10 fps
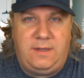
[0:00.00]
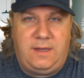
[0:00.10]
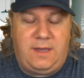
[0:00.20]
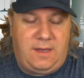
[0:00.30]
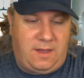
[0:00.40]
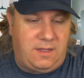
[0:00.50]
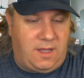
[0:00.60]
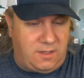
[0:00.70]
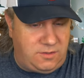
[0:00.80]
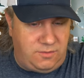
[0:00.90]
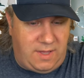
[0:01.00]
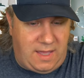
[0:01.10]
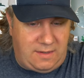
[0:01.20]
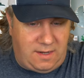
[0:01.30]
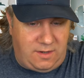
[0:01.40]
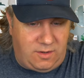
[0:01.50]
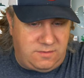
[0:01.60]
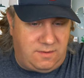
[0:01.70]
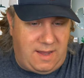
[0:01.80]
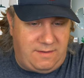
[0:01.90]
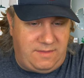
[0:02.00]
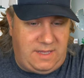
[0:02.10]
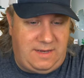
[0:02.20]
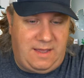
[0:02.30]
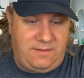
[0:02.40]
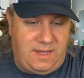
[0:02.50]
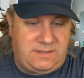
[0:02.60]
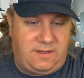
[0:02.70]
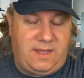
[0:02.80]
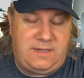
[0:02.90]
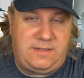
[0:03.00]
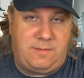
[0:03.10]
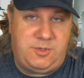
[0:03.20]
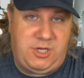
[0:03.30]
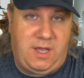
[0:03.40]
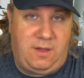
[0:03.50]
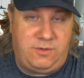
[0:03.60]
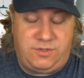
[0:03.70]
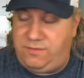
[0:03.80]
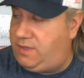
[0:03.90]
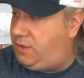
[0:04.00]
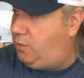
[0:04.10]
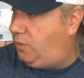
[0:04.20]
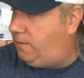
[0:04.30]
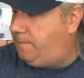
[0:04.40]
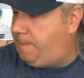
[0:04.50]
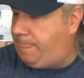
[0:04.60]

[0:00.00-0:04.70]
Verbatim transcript: Uh, I'll, I'll do that. And I also have the now the S L X M G L, which is really cool.